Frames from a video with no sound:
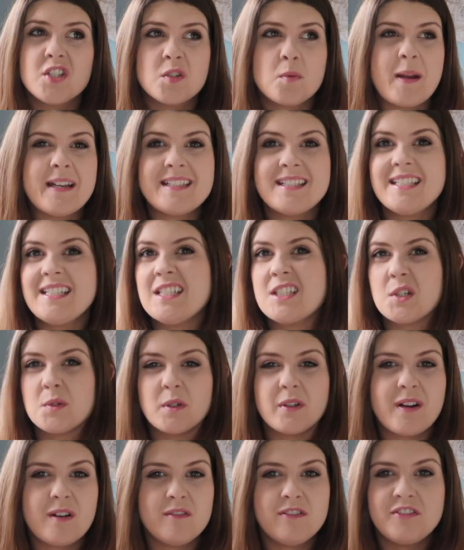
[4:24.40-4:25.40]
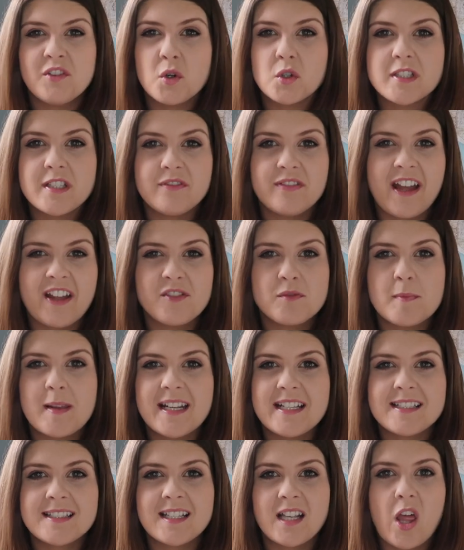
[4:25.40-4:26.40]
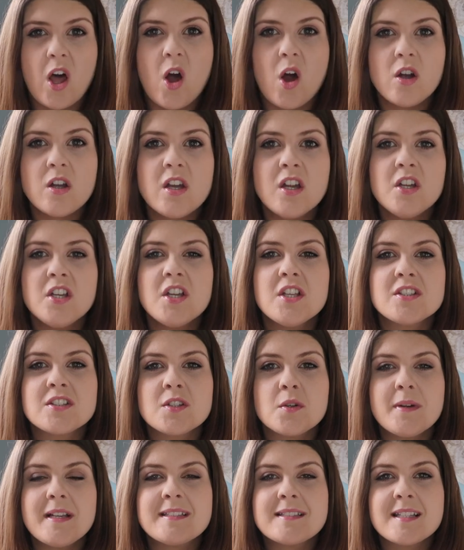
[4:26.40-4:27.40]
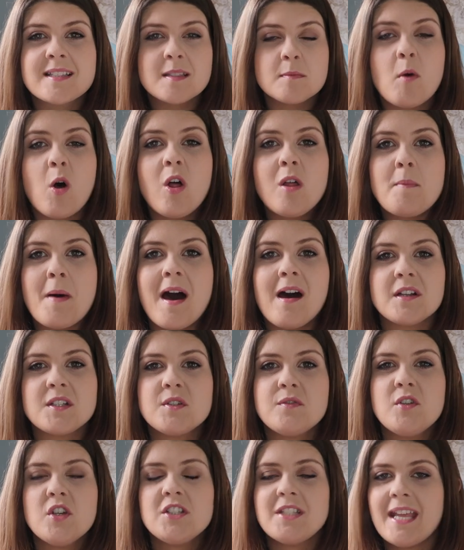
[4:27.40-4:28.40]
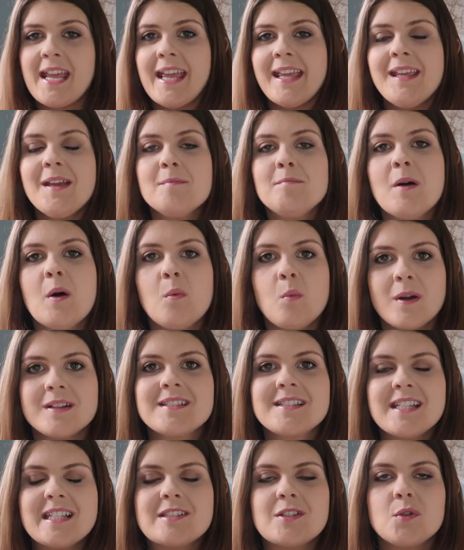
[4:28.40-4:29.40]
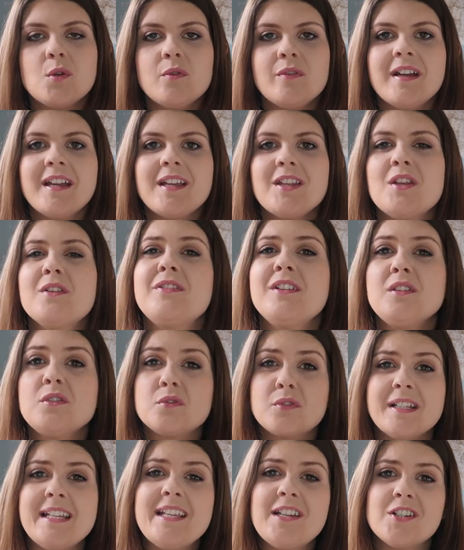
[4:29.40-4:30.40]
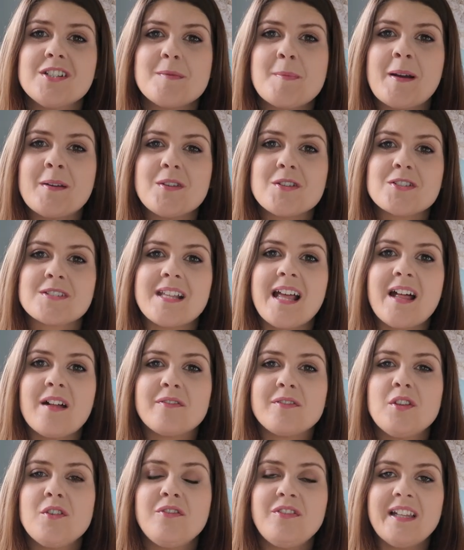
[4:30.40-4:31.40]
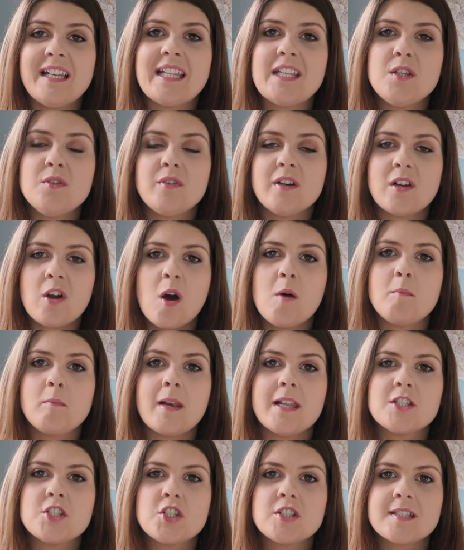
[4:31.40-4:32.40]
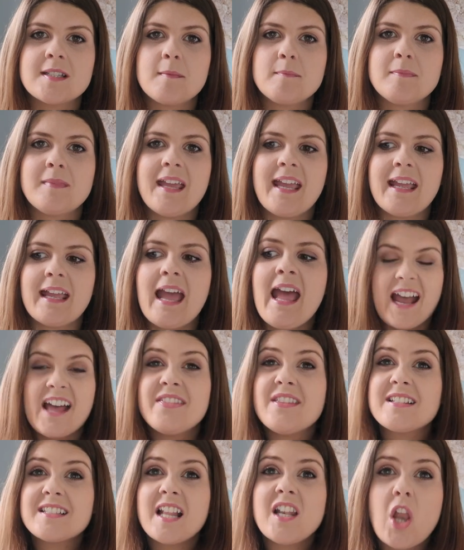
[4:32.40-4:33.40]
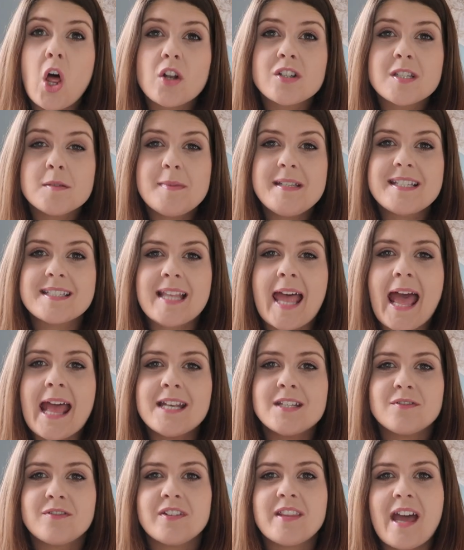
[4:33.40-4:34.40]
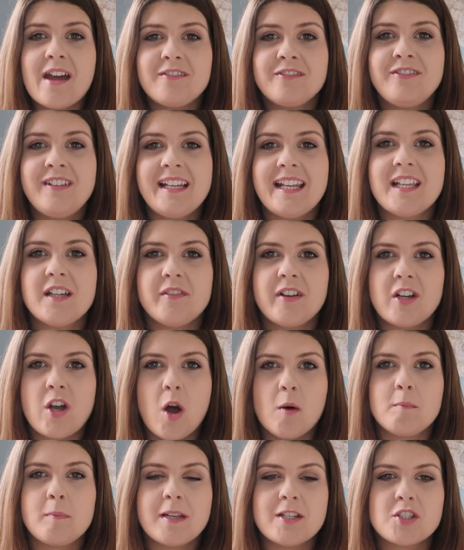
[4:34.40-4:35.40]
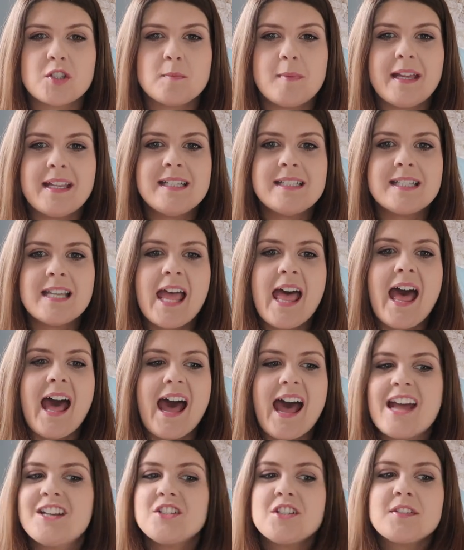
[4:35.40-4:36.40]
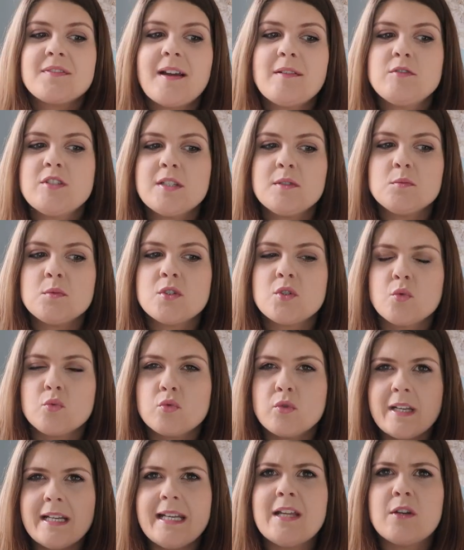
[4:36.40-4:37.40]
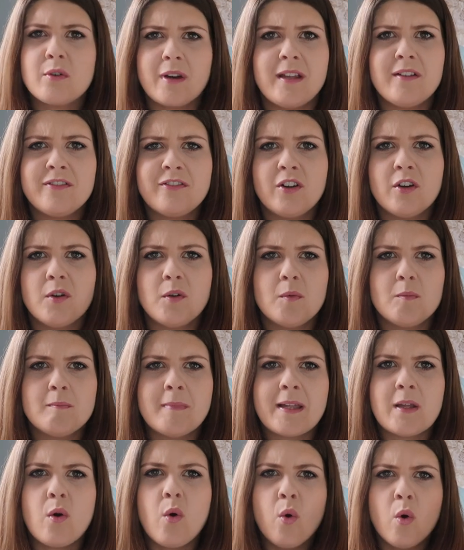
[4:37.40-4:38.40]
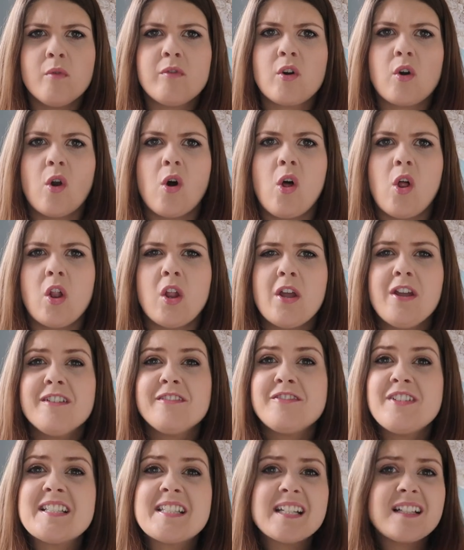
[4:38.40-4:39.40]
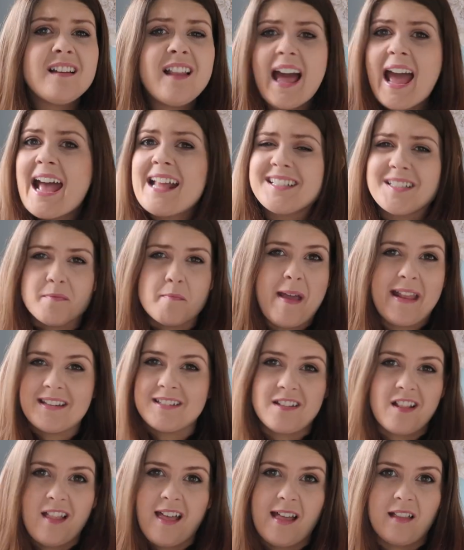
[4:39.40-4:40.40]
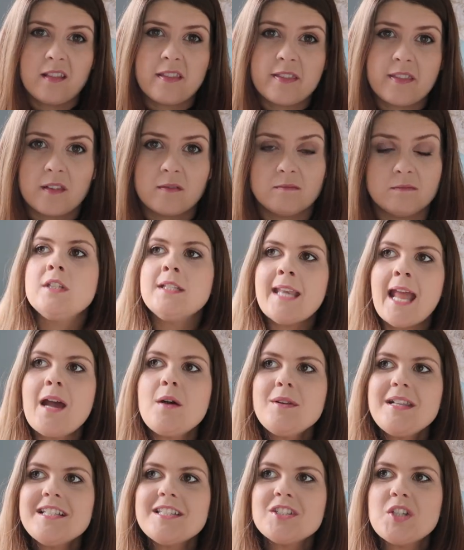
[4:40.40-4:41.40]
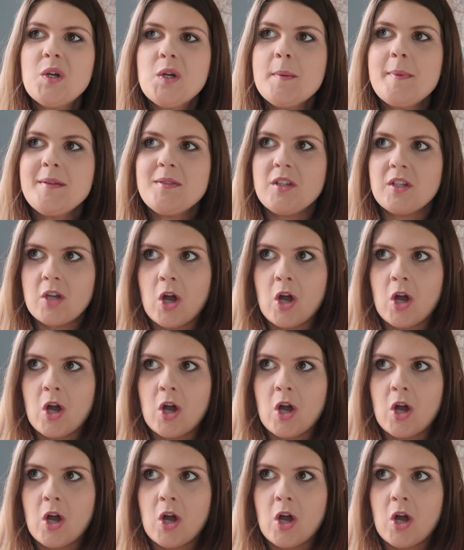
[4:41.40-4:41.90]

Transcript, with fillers: twenty to around forty-five minutes long, so it's a small part of your day, but once it's over you feel really good about yourself, you feel like you've accomplished something, and there's a lot to be said for that feeling of accomplishment. I just found it was really great for my overall physical and mental health. Now let's talk about the